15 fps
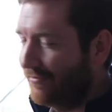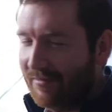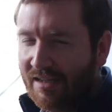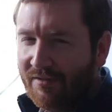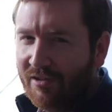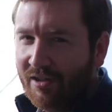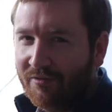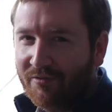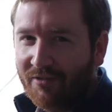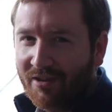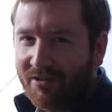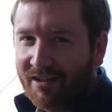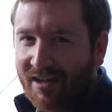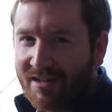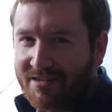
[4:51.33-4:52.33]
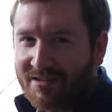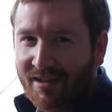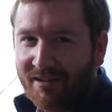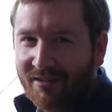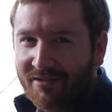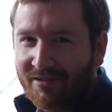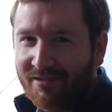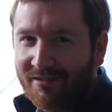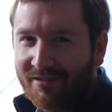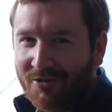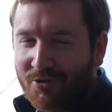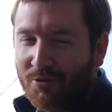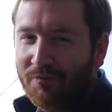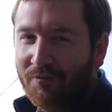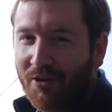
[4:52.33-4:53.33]
even if the thing I send, the
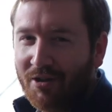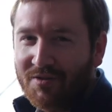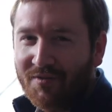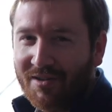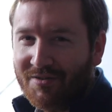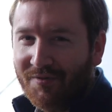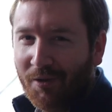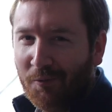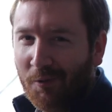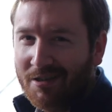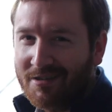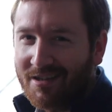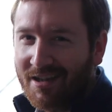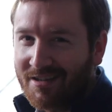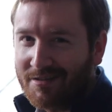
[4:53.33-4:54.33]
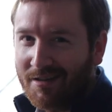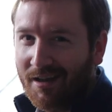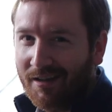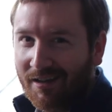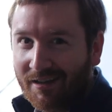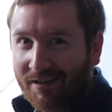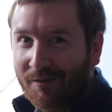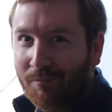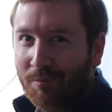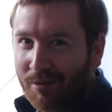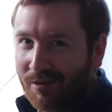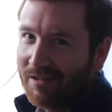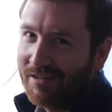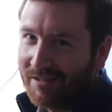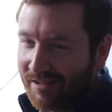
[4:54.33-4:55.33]
True False Festival on Wednesday, is not like
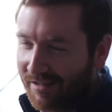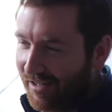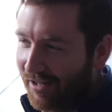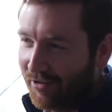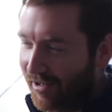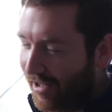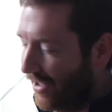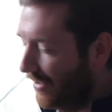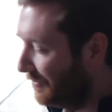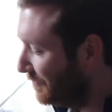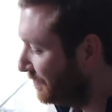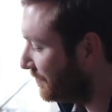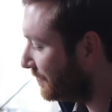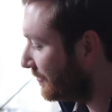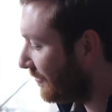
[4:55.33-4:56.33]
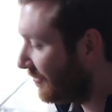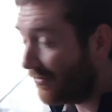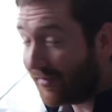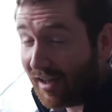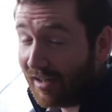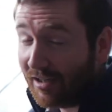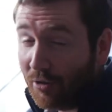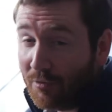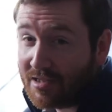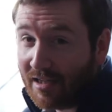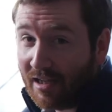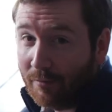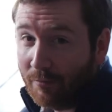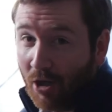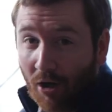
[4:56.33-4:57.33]
completely there yet. I can always
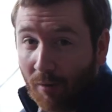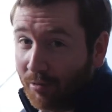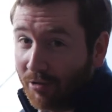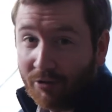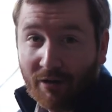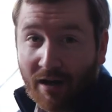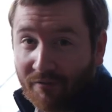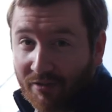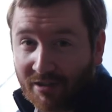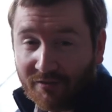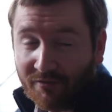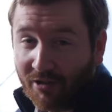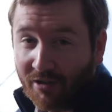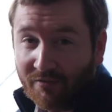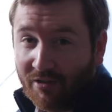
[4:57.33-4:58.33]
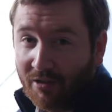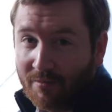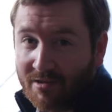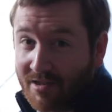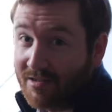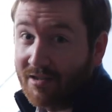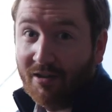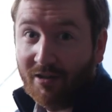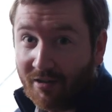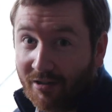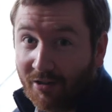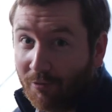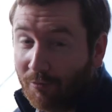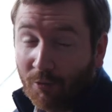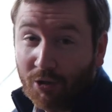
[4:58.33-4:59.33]
let them know. I'll put a graphic at the front of the film that says, you
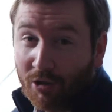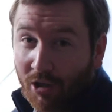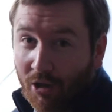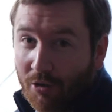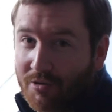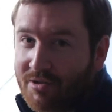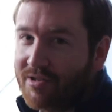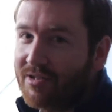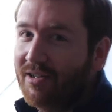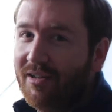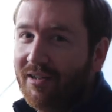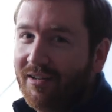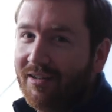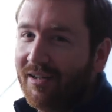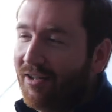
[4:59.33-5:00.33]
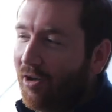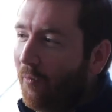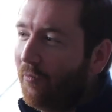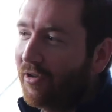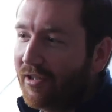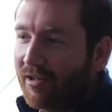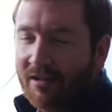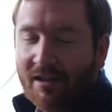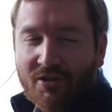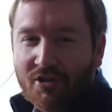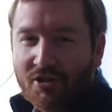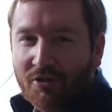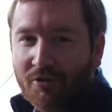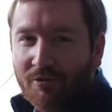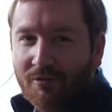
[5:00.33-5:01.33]
know, we're close, and hopefully they'll let
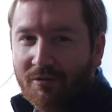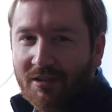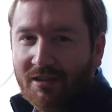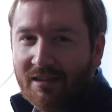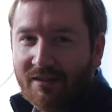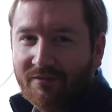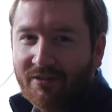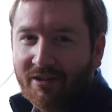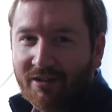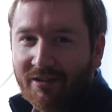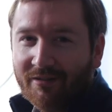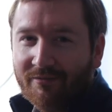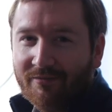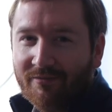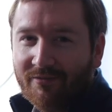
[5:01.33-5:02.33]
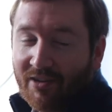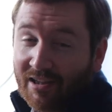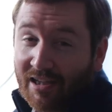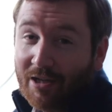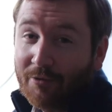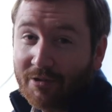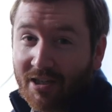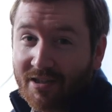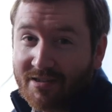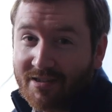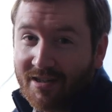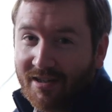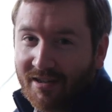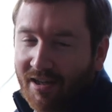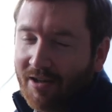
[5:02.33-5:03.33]
you, if they like what they
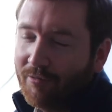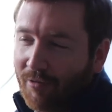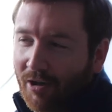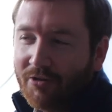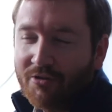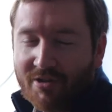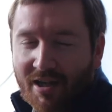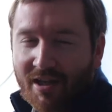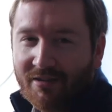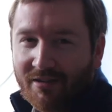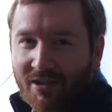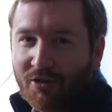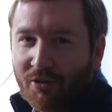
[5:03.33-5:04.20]
see, they understand that